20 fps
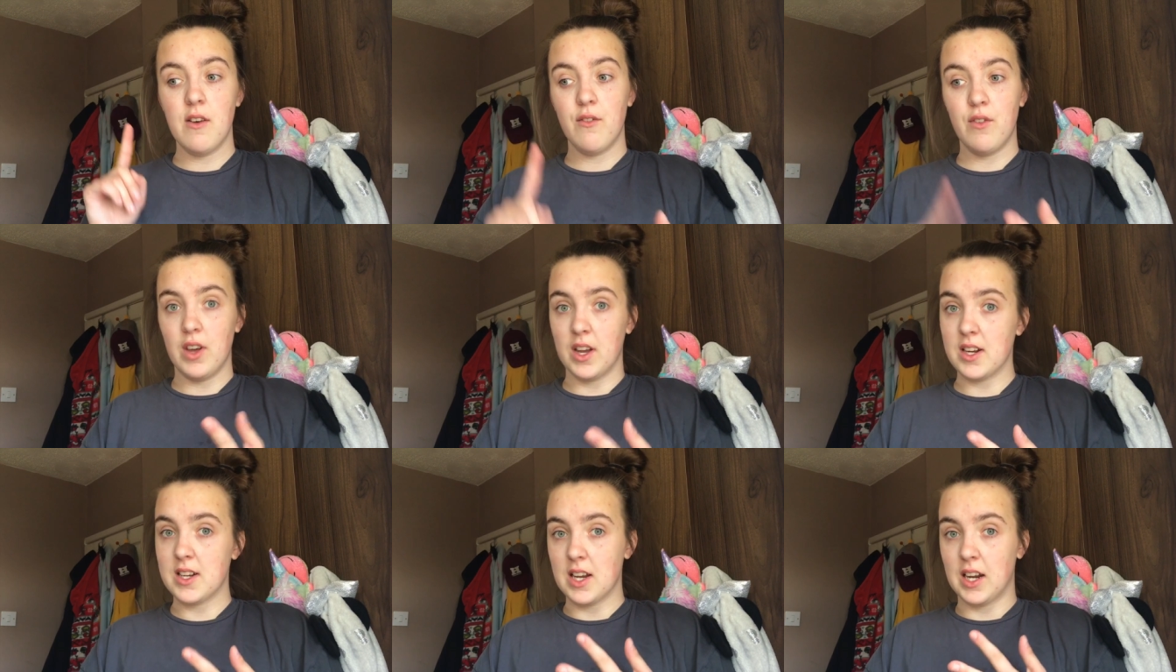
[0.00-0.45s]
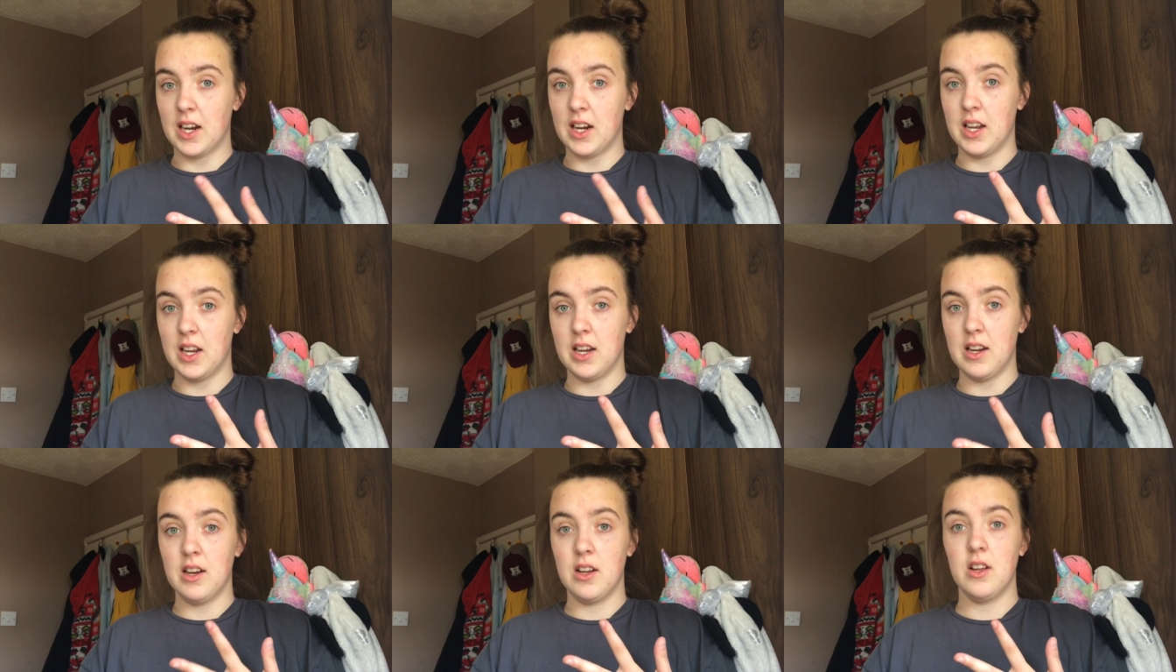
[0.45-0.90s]
fake
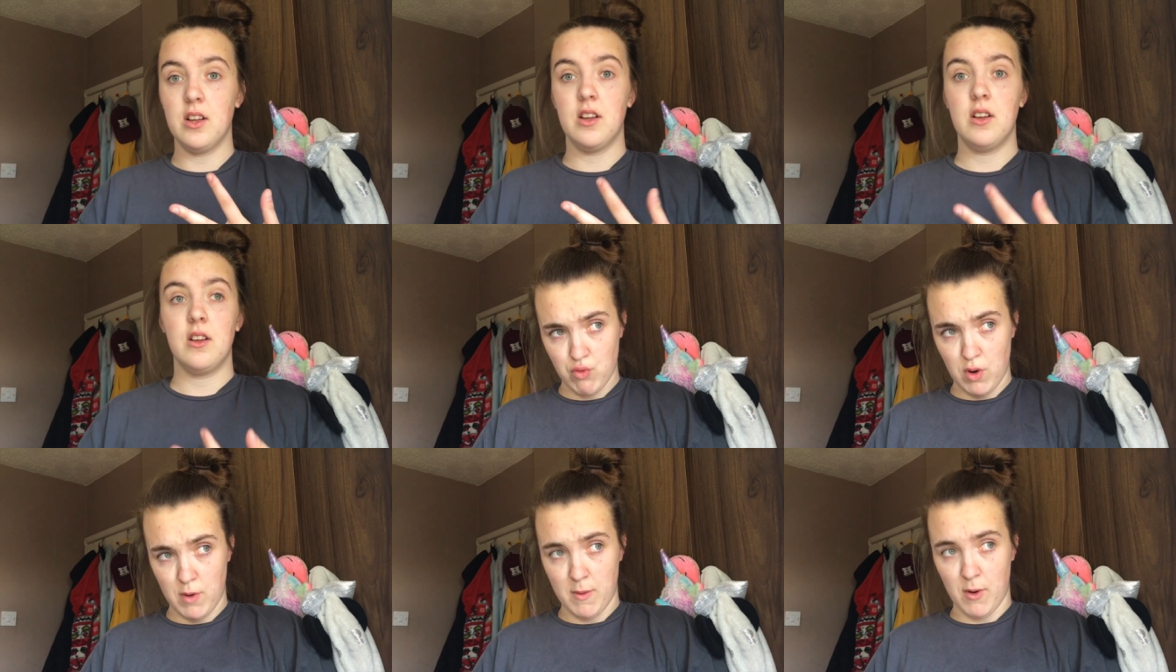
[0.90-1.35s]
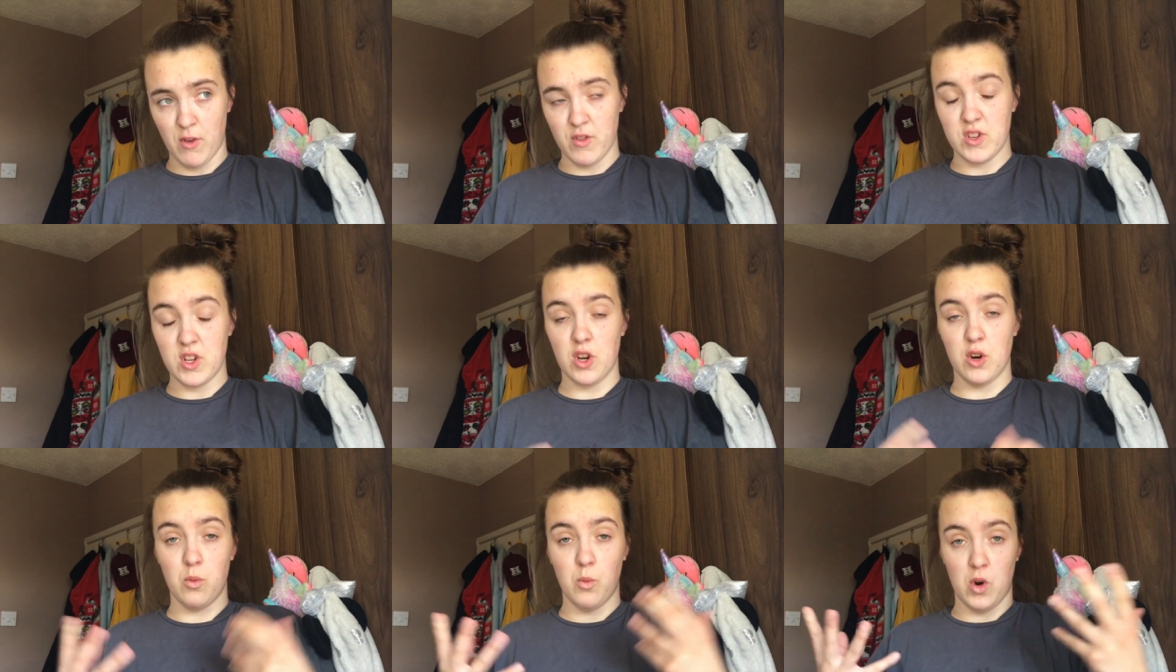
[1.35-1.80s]
tanning. I'm
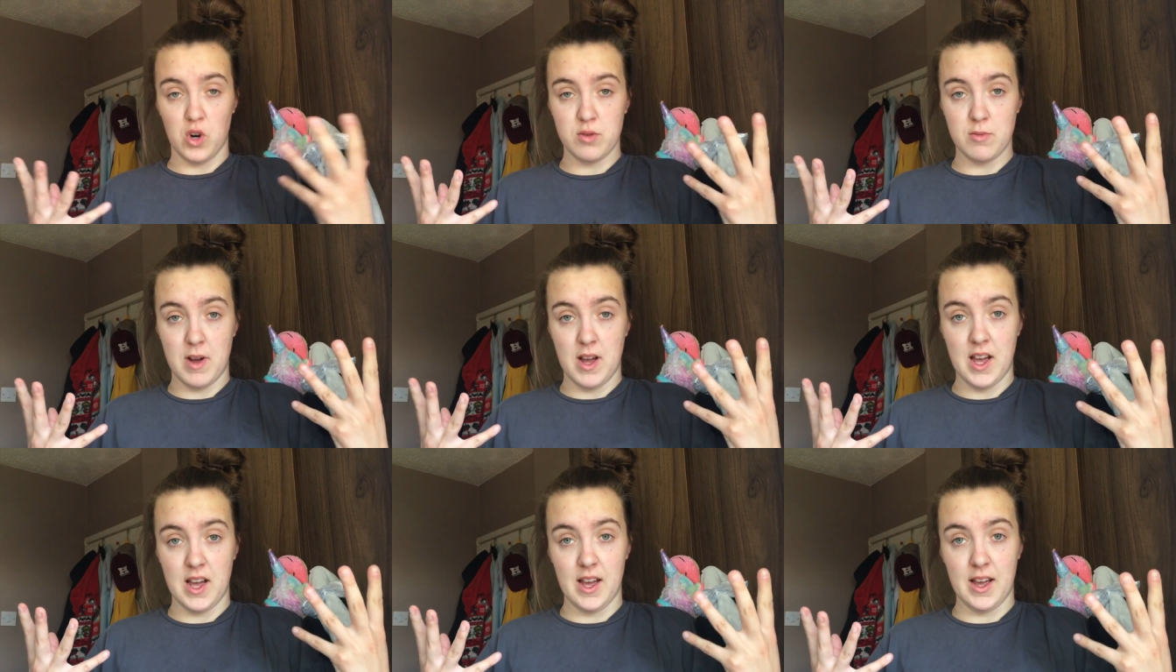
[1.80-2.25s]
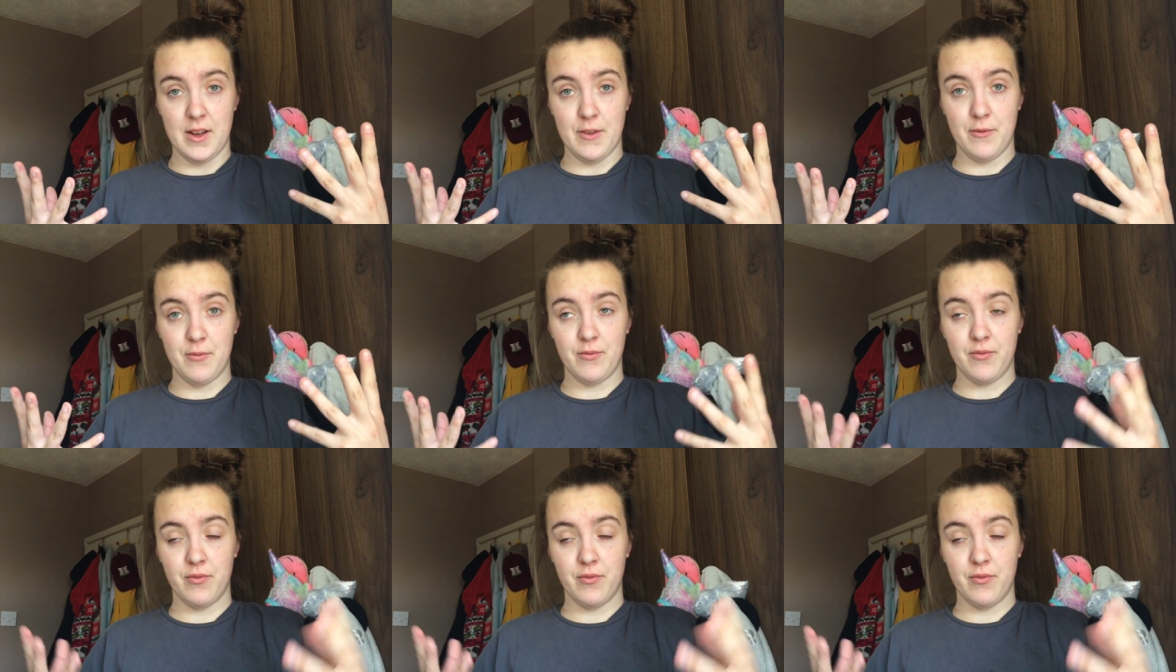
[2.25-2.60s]
obviously going to wash my hair.